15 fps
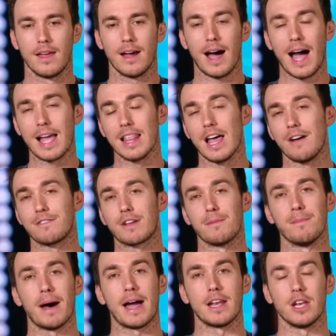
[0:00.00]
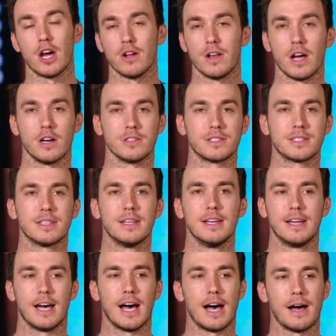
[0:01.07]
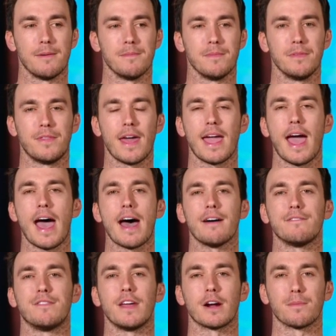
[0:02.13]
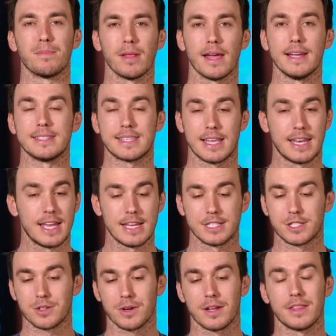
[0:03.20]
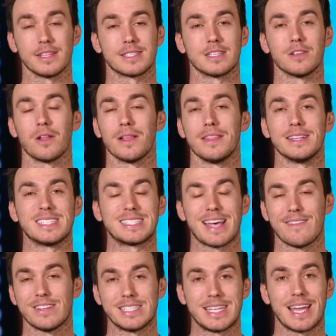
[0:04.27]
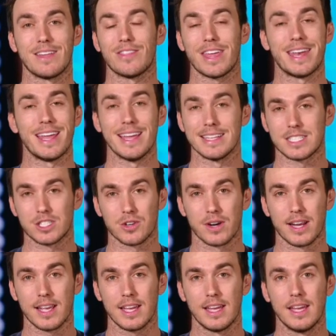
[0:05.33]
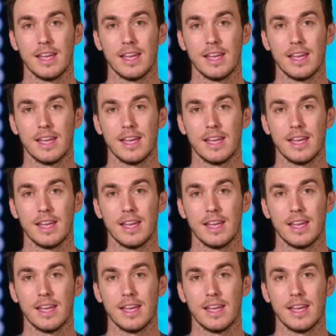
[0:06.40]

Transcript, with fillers: I love combined no-nos. Um, they have their place in history. This is only the 17th in history.